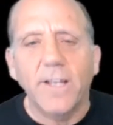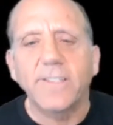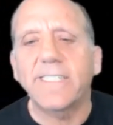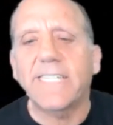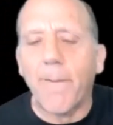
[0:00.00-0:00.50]

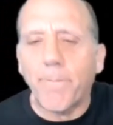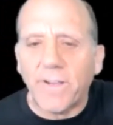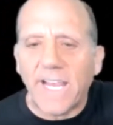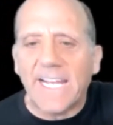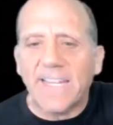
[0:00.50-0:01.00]
Stop
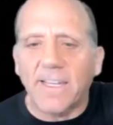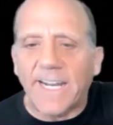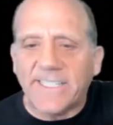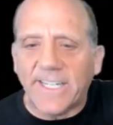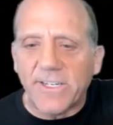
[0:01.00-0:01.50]
looking at the
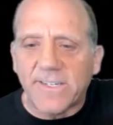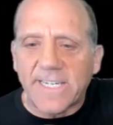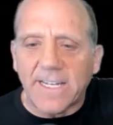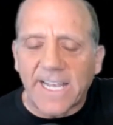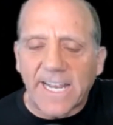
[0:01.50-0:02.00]
lights in your
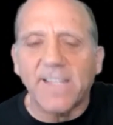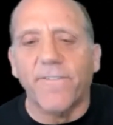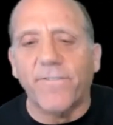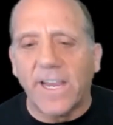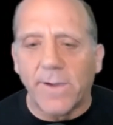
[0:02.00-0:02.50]
ceiling to
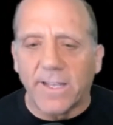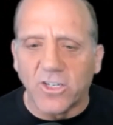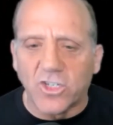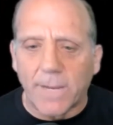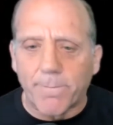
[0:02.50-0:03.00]
figure out the
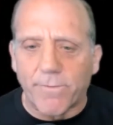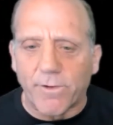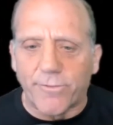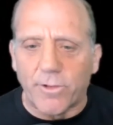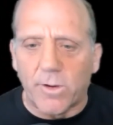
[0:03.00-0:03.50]
shape of
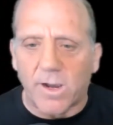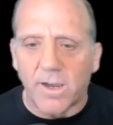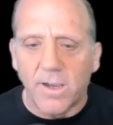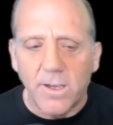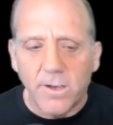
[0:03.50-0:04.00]
your
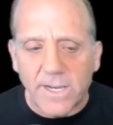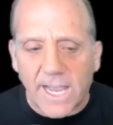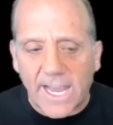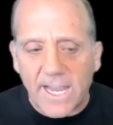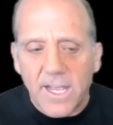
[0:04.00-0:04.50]
floor,
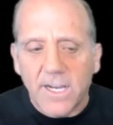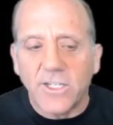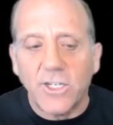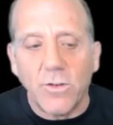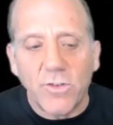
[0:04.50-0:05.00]
okay?
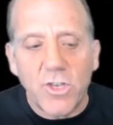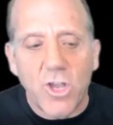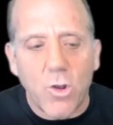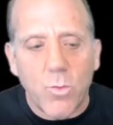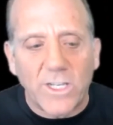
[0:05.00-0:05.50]
Because you don't
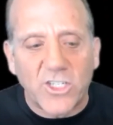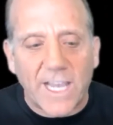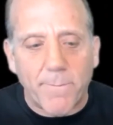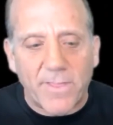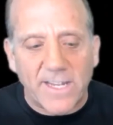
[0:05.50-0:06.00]
know what
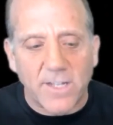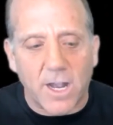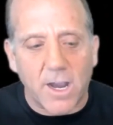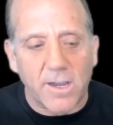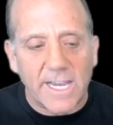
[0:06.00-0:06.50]
shape things
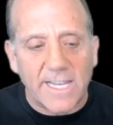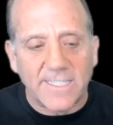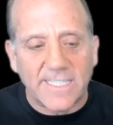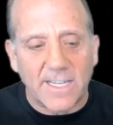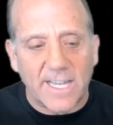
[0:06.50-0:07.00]
are in the
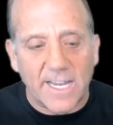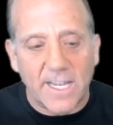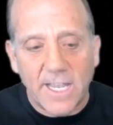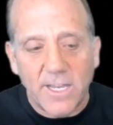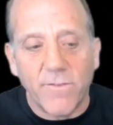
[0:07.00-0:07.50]
ceiling.
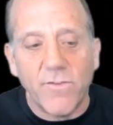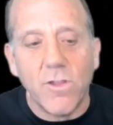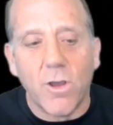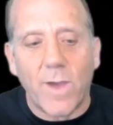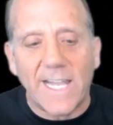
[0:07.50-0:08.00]
You have
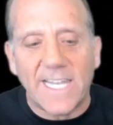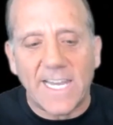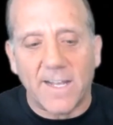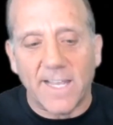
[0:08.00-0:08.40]
no idea.